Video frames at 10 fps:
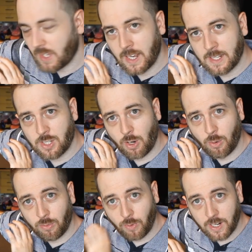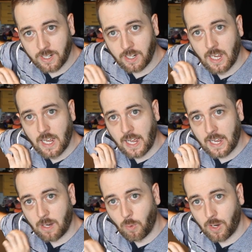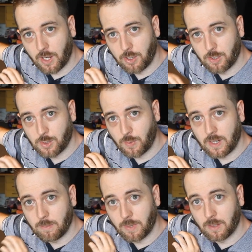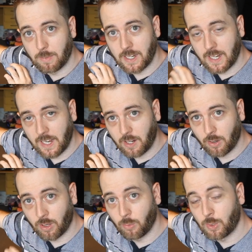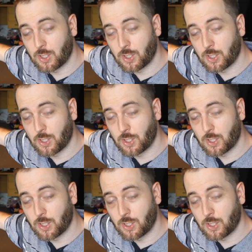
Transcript: And so with running a 120 millimeter air cooler,